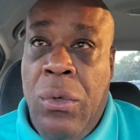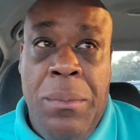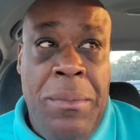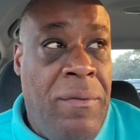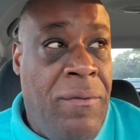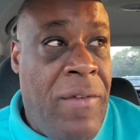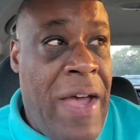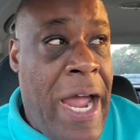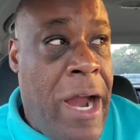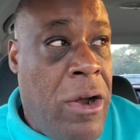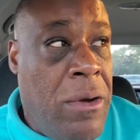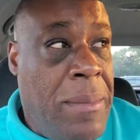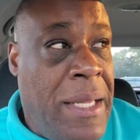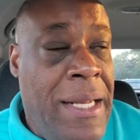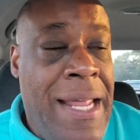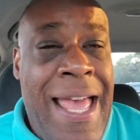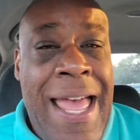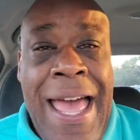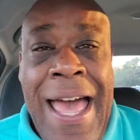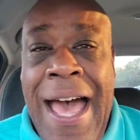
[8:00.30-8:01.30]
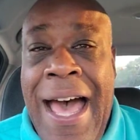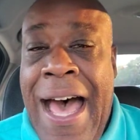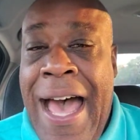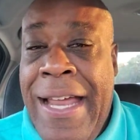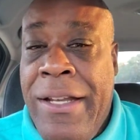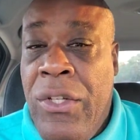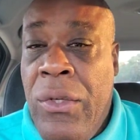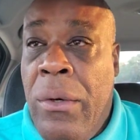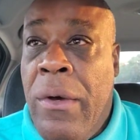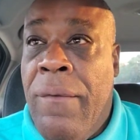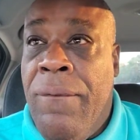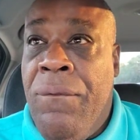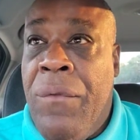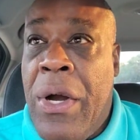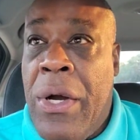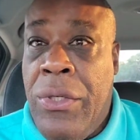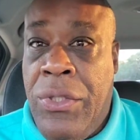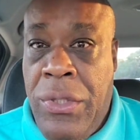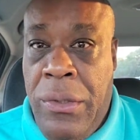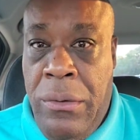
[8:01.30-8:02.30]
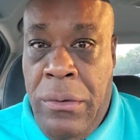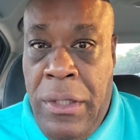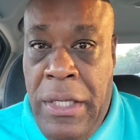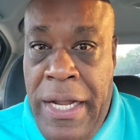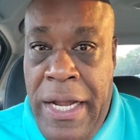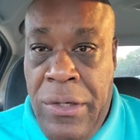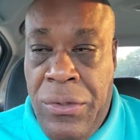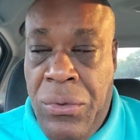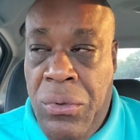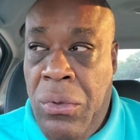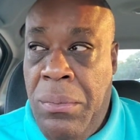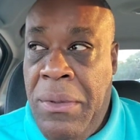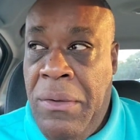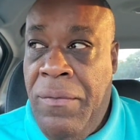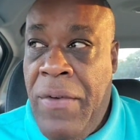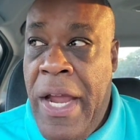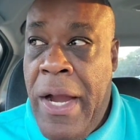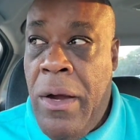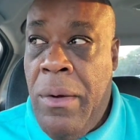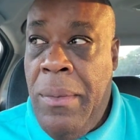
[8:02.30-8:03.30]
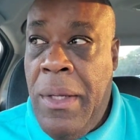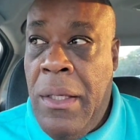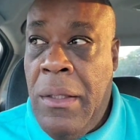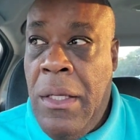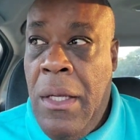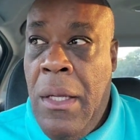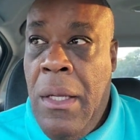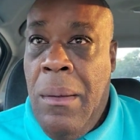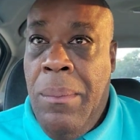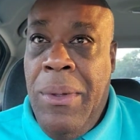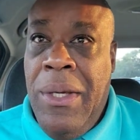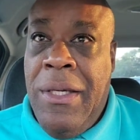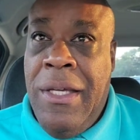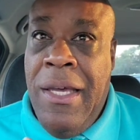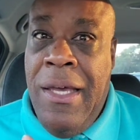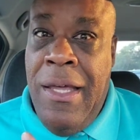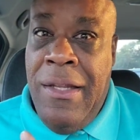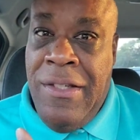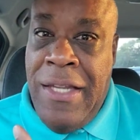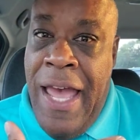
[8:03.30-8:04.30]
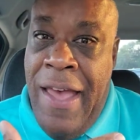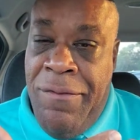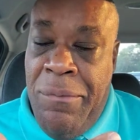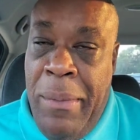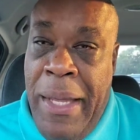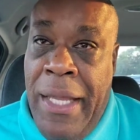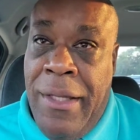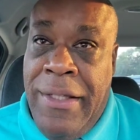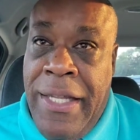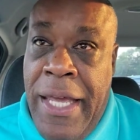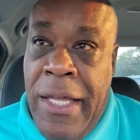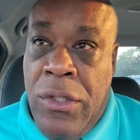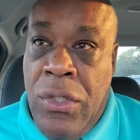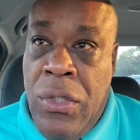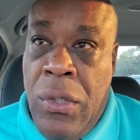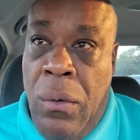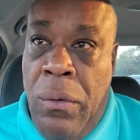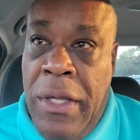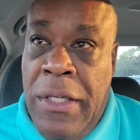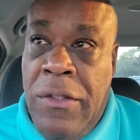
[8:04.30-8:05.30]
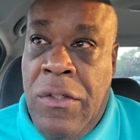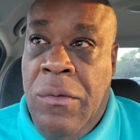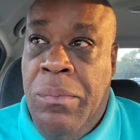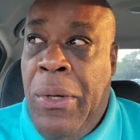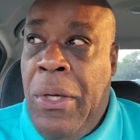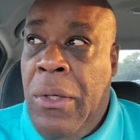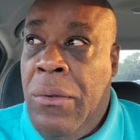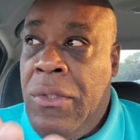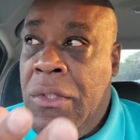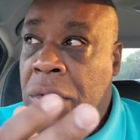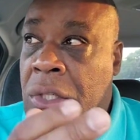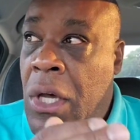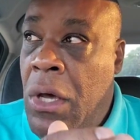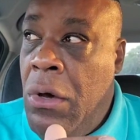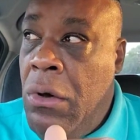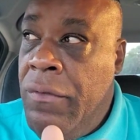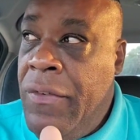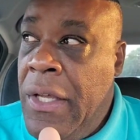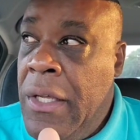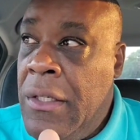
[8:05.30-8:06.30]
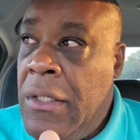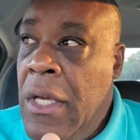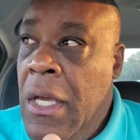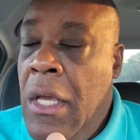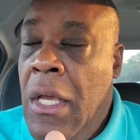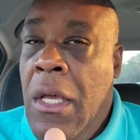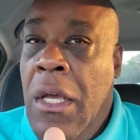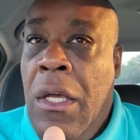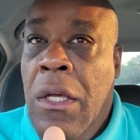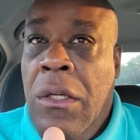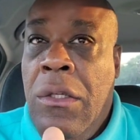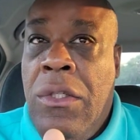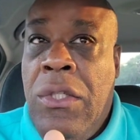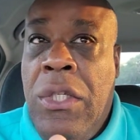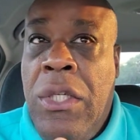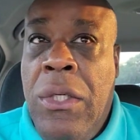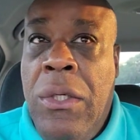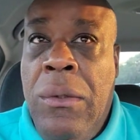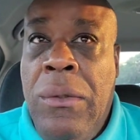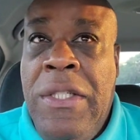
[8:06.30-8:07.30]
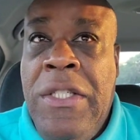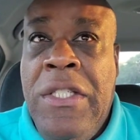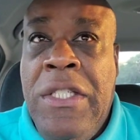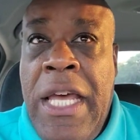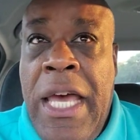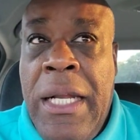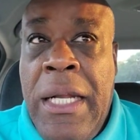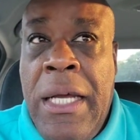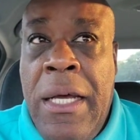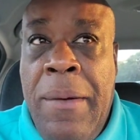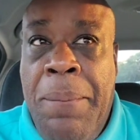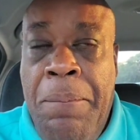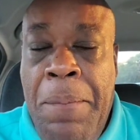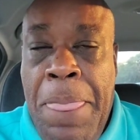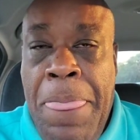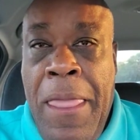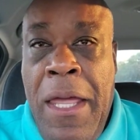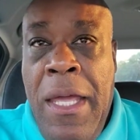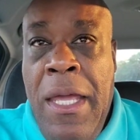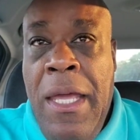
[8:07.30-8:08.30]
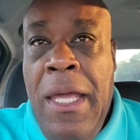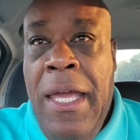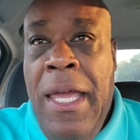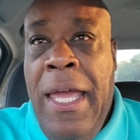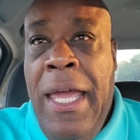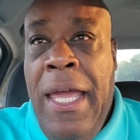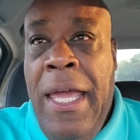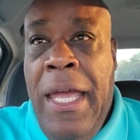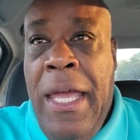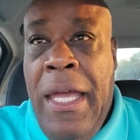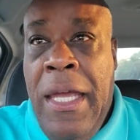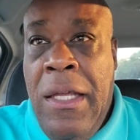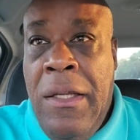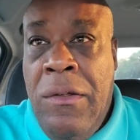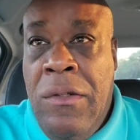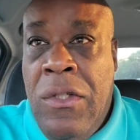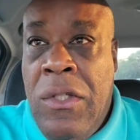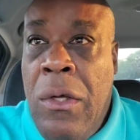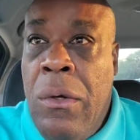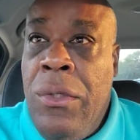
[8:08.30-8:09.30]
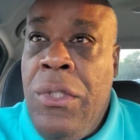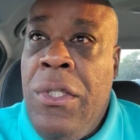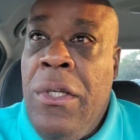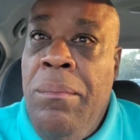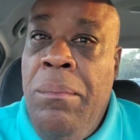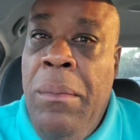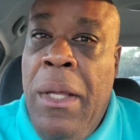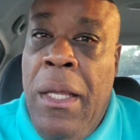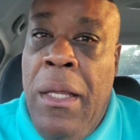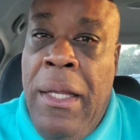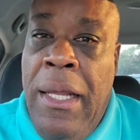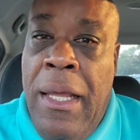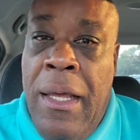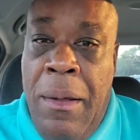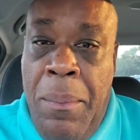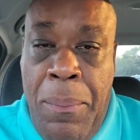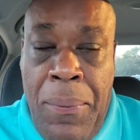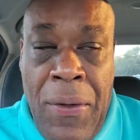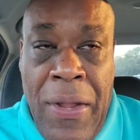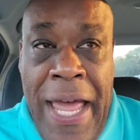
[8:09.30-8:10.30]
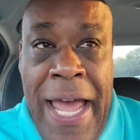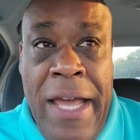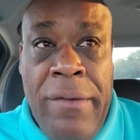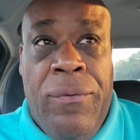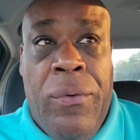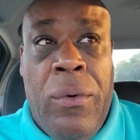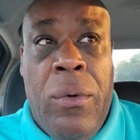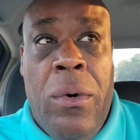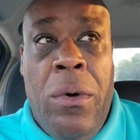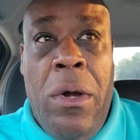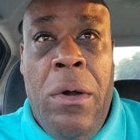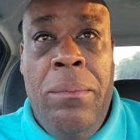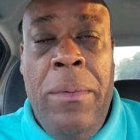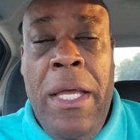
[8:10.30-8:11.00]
environment. I do a virtual classroom environment because I've made that choice post COVID to set up a social media platform